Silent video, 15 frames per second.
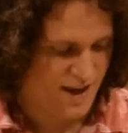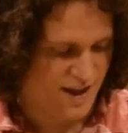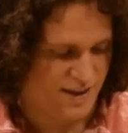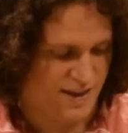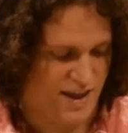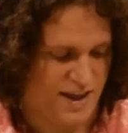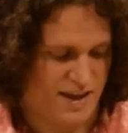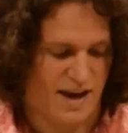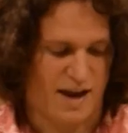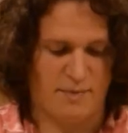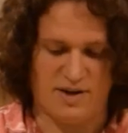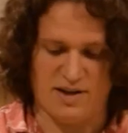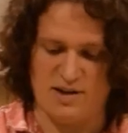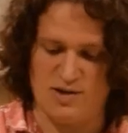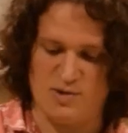And then I'm
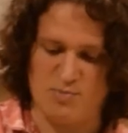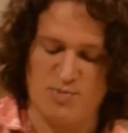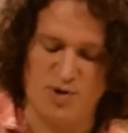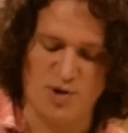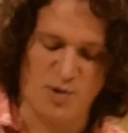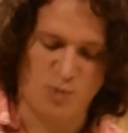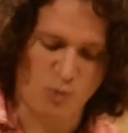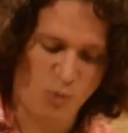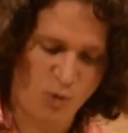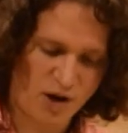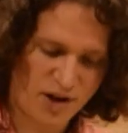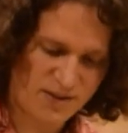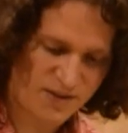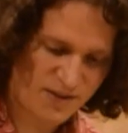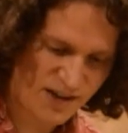gonna put
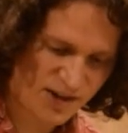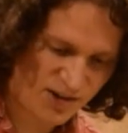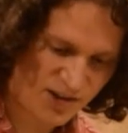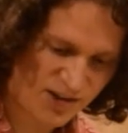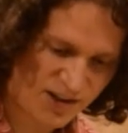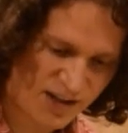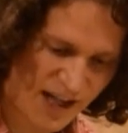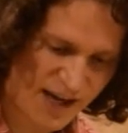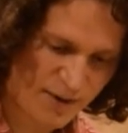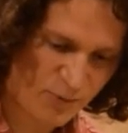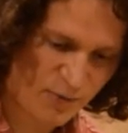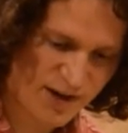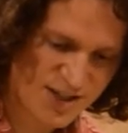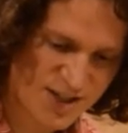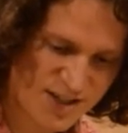one little lime
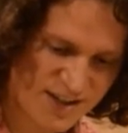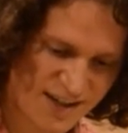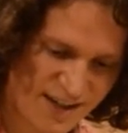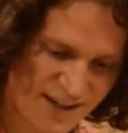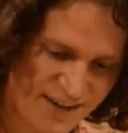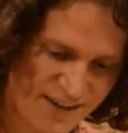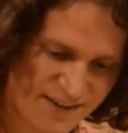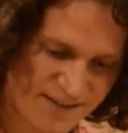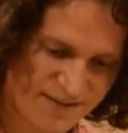wedge in there.